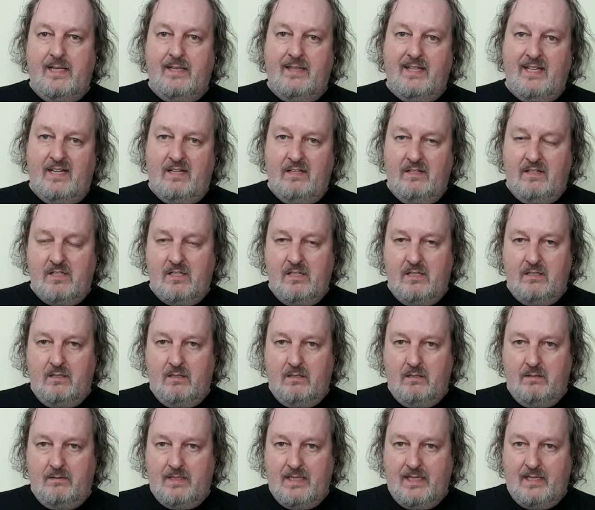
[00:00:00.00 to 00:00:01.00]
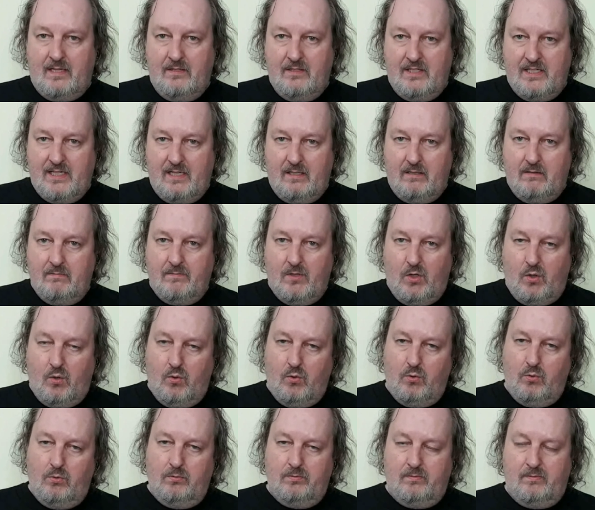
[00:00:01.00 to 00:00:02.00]
They contain
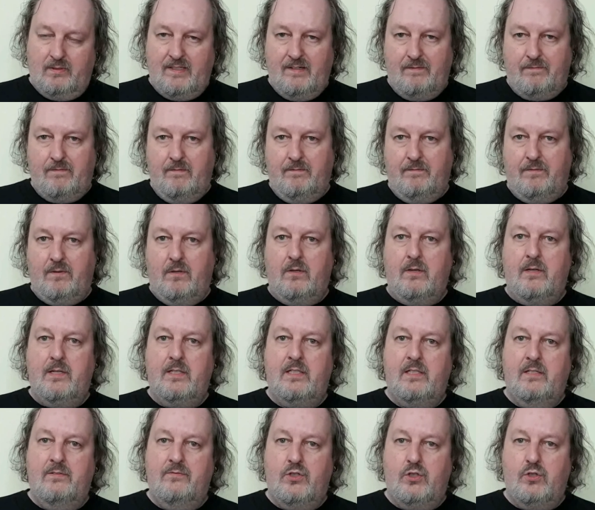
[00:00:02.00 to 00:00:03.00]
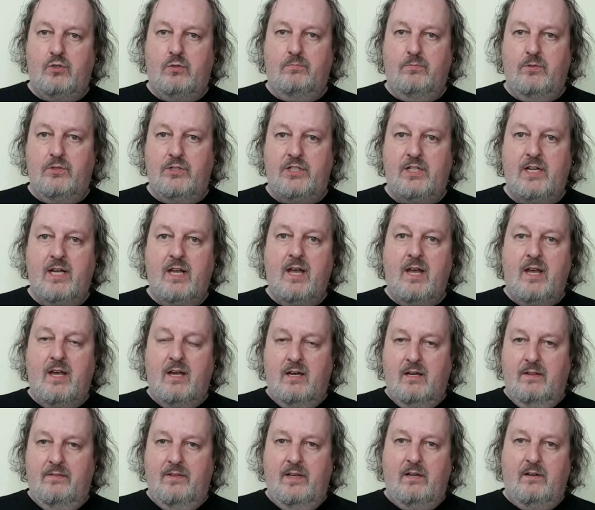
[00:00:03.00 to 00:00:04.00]
all different variety of genres,
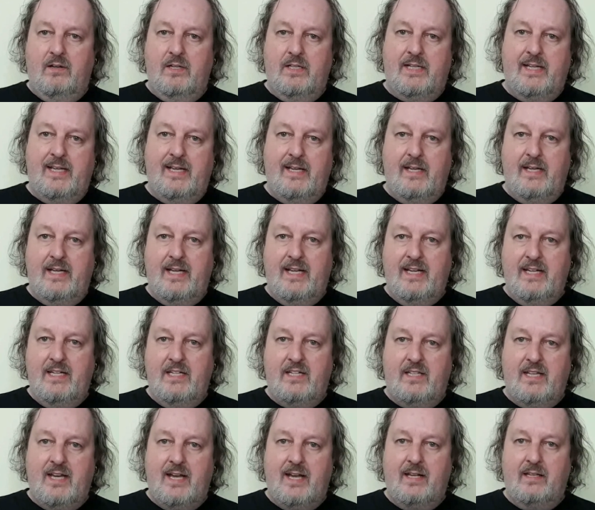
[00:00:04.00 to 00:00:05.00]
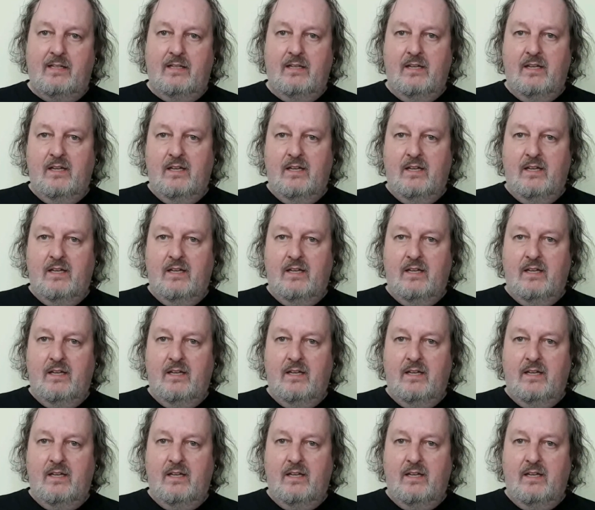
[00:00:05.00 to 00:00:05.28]
and the idea is that